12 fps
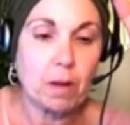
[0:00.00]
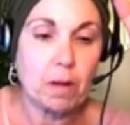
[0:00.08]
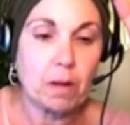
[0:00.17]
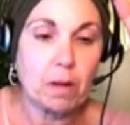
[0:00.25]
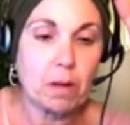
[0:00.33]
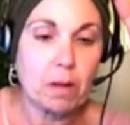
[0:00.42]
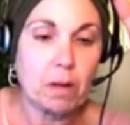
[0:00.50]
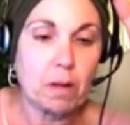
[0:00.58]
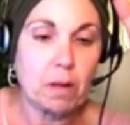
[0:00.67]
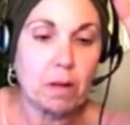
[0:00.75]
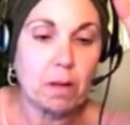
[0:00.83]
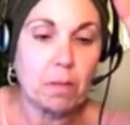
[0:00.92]

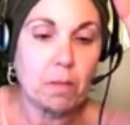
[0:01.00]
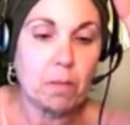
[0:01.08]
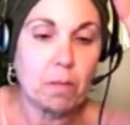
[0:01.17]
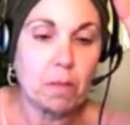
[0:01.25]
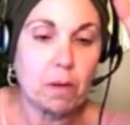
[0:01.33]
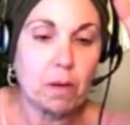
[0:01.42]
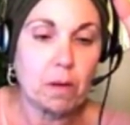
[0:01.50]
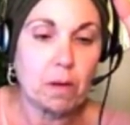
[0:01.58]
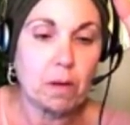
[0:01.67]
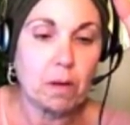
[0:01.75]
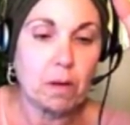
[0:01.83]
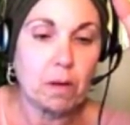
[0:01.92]

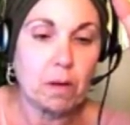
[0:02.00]
(silent)